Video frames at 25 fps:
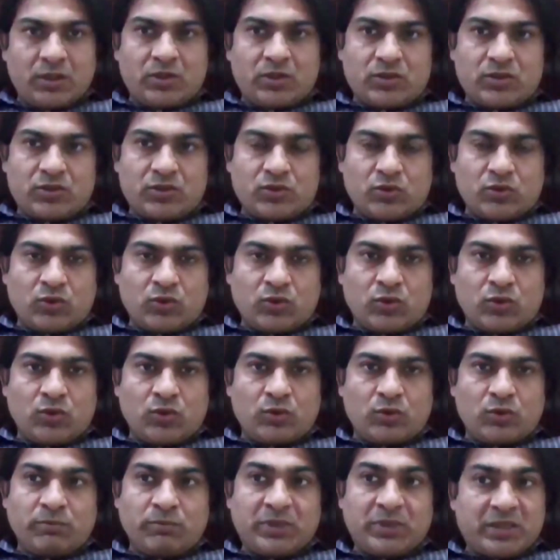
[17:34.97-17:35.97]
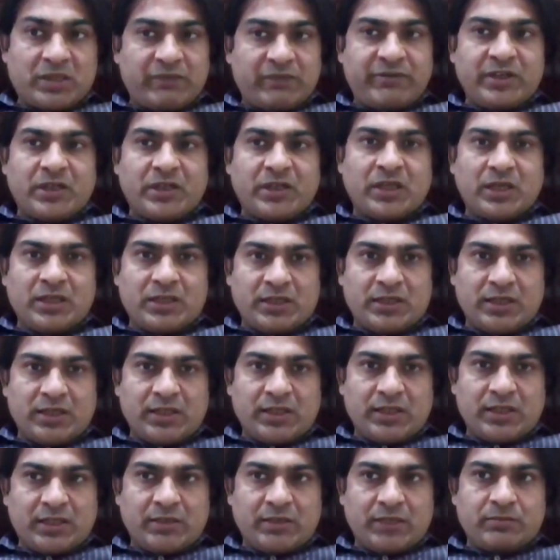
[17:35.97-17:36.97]
So, but when I
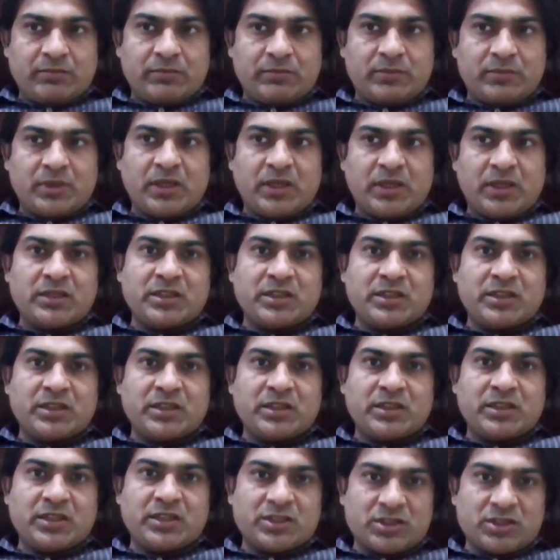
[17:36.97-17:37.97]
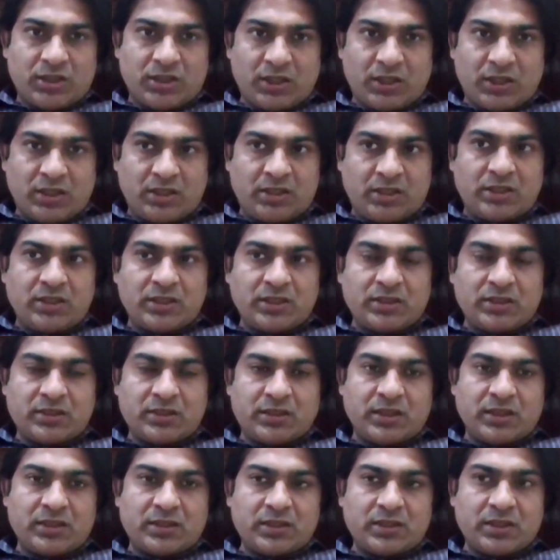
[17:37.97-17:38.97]
tell them and they start it and
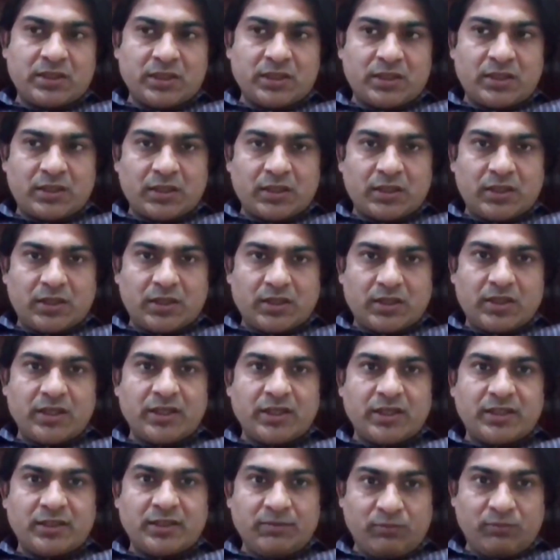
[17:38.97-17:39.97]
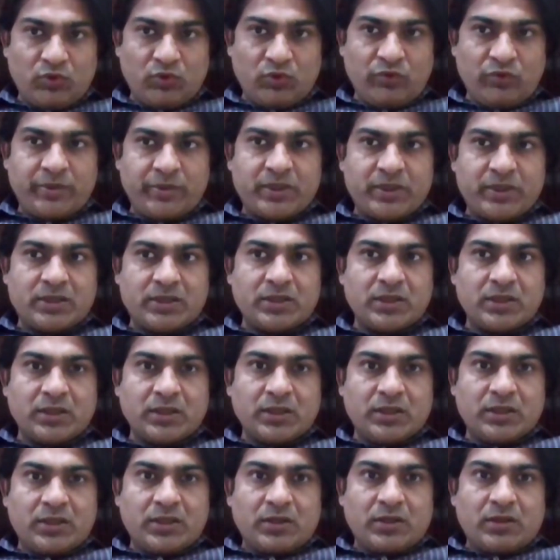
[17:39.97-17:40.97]
then they get improvement,
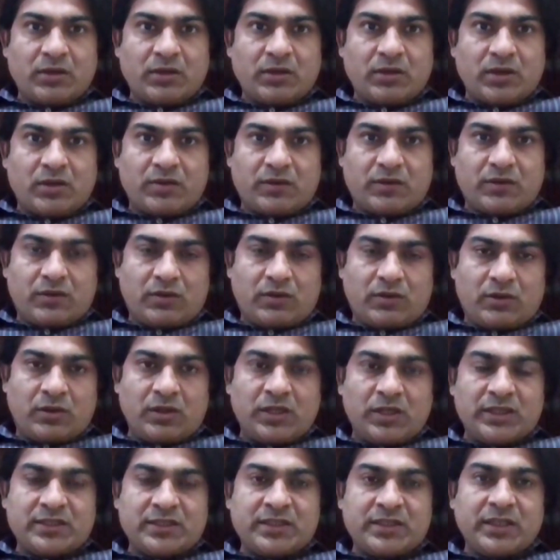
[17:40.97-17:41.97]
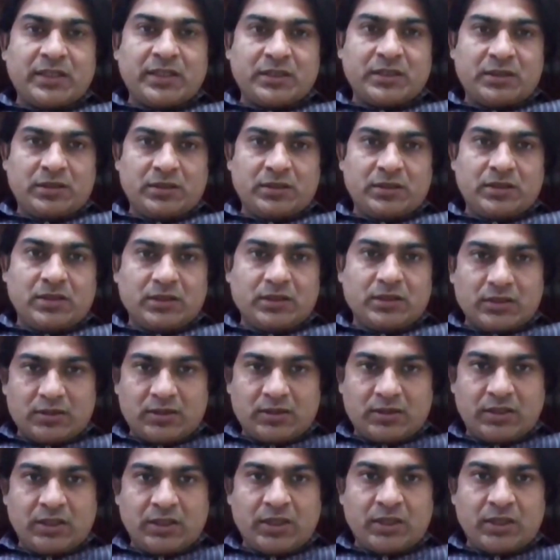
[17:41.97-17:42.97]
only then
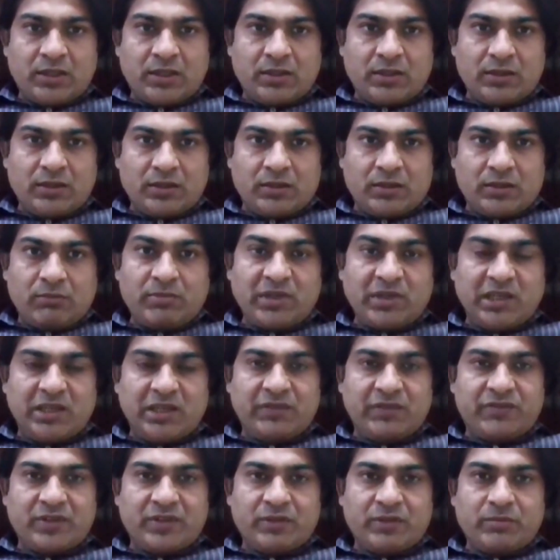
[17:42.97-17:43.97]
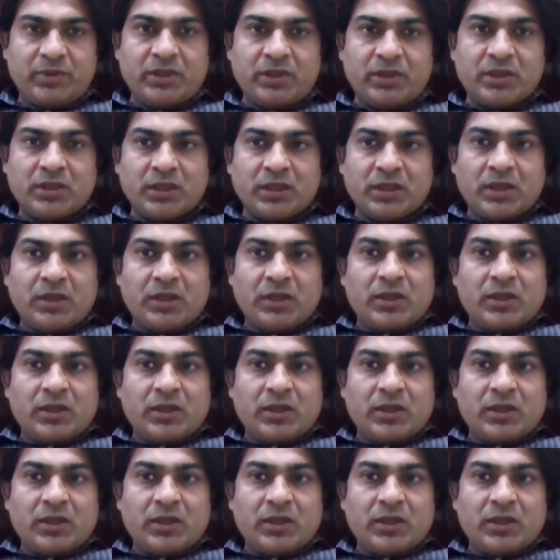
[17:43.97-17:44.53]
they believe in me.